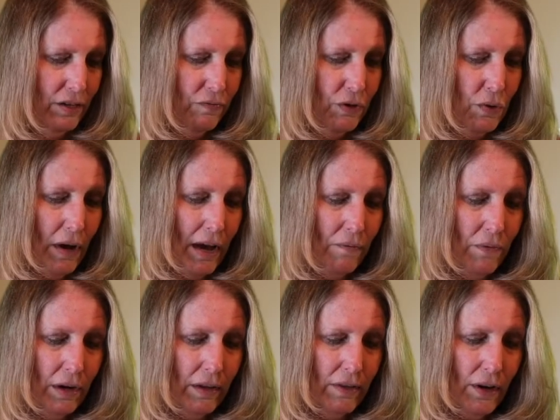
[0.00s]
If you have
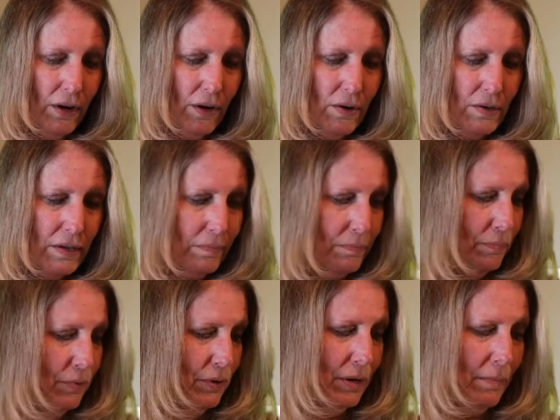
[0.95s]
one of those,
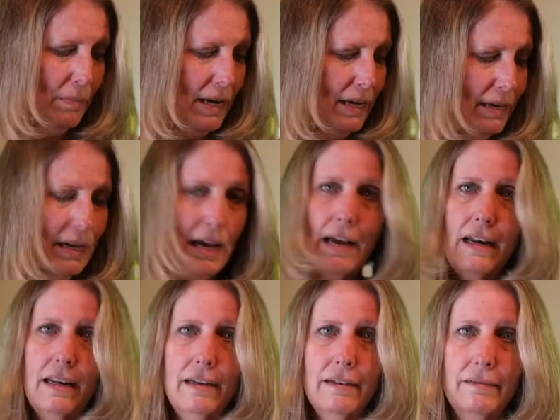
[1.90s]
put a button on
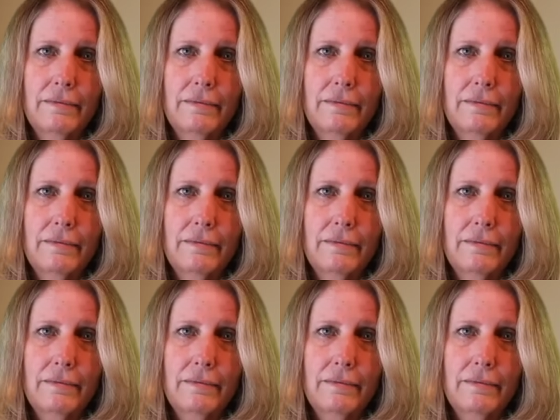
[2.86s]
it.